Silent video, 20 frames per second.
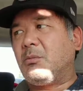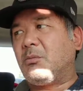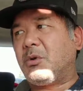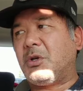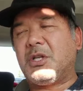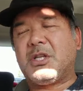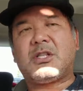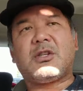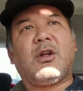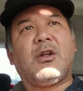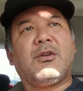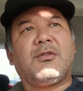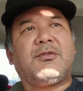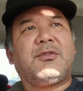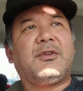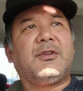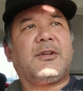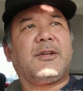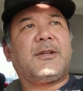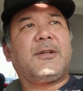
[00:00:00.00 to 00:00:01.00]
pretty solid
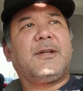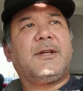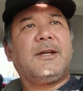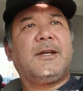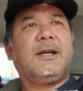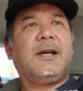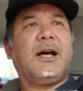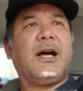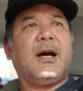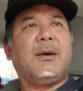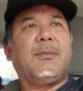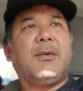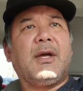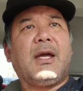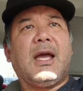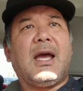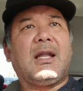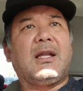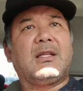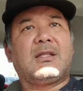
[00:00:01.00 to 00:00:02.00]
feeling,
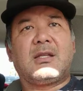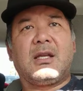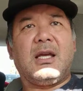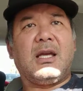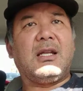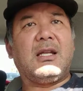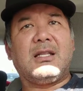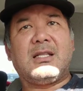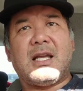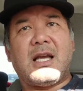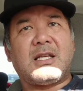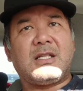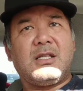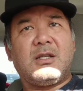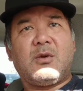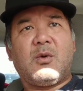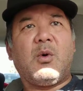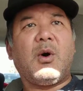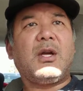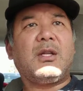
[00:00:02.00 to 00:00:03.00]
and it's
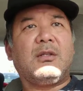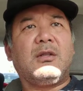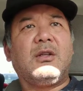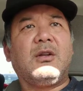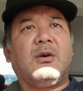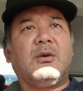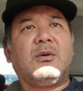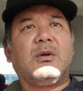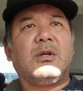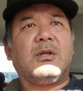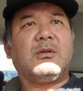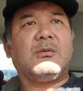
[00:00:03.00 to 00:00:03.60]
actually quite, you know,